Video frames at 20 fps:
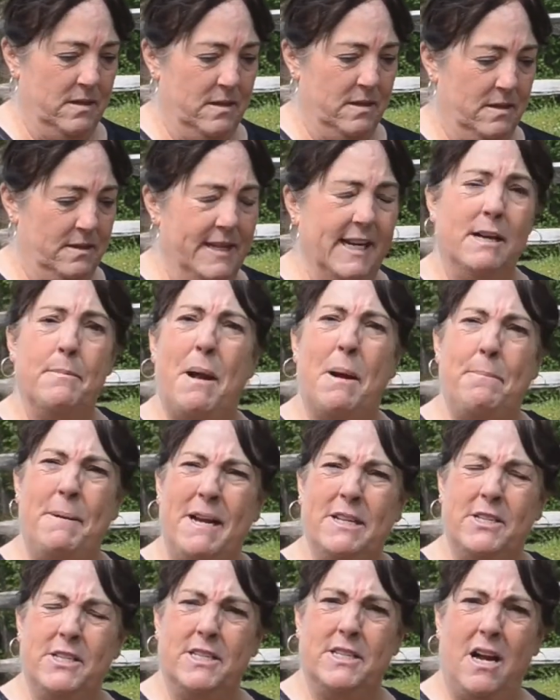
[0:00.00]
Think about
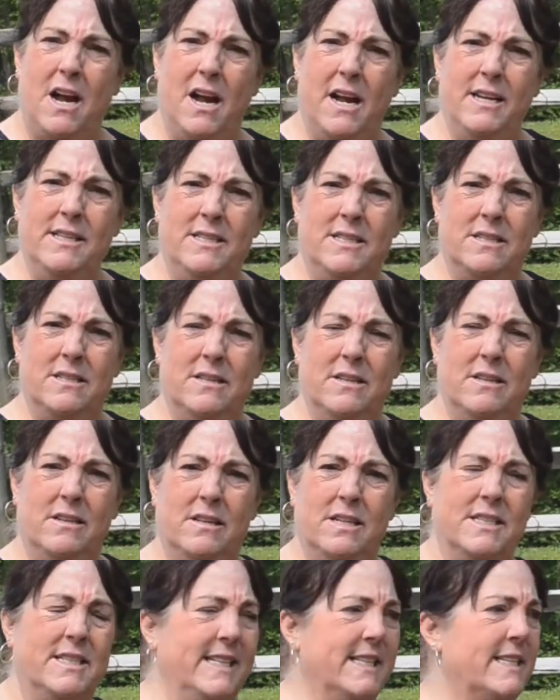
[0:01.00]
pesticides,
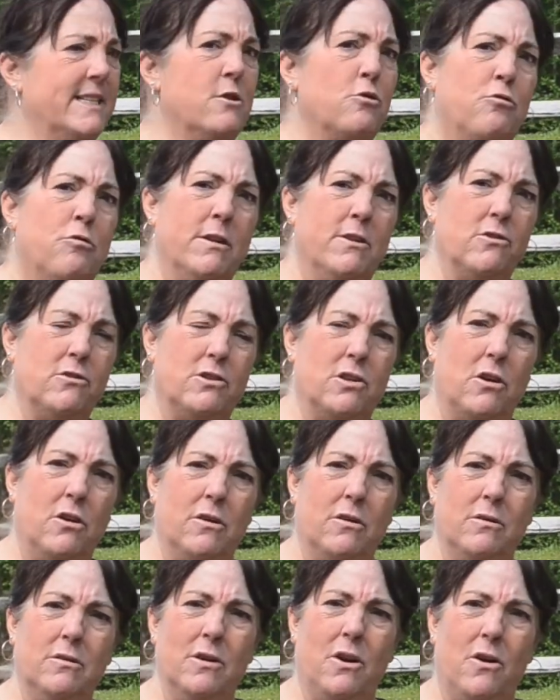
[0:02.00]
because these little critters
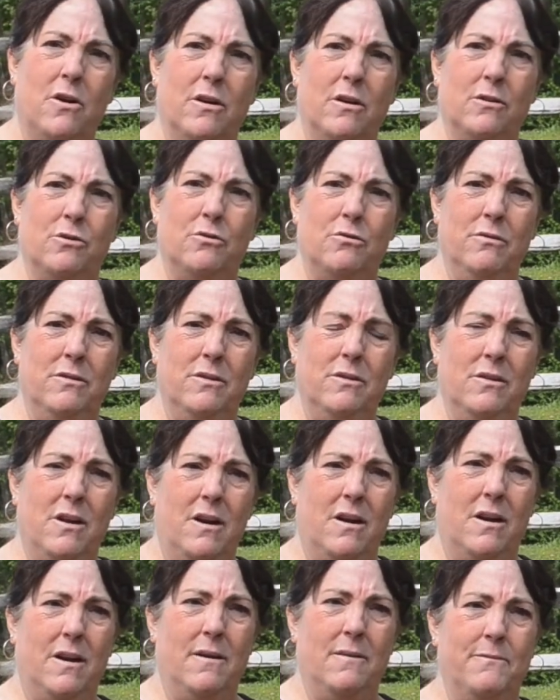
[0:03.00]
are
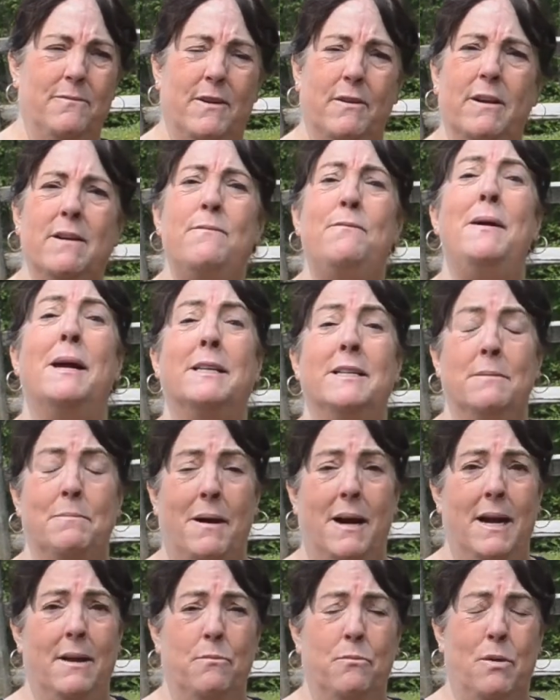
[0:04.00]
very affected
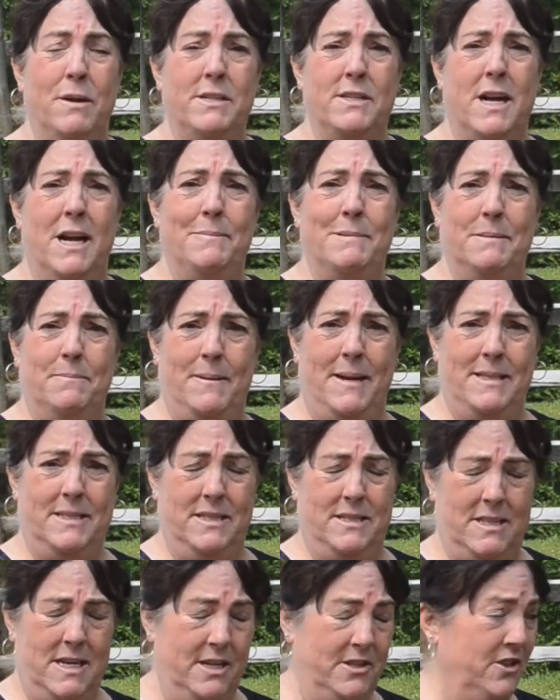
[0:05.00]
by what types of
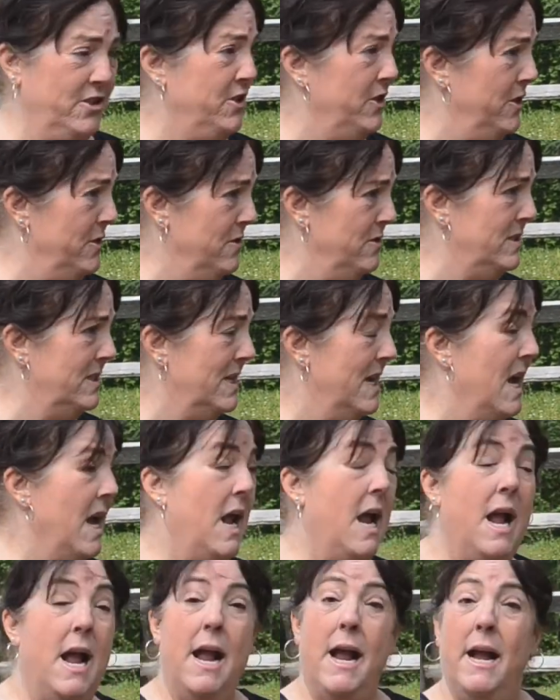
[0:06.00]
pesticides you choose.
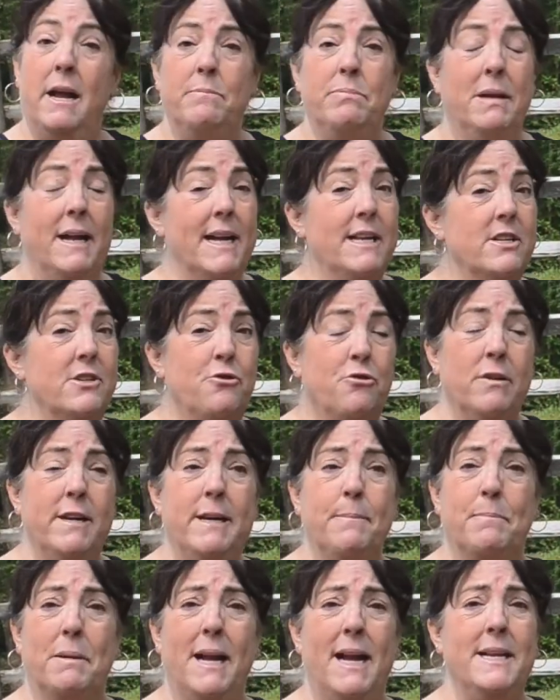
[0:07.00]
And plant a tree,
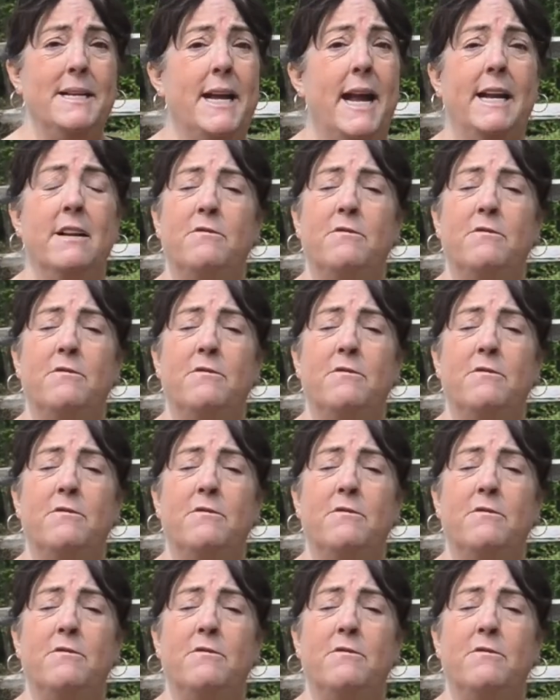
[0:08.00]
plant native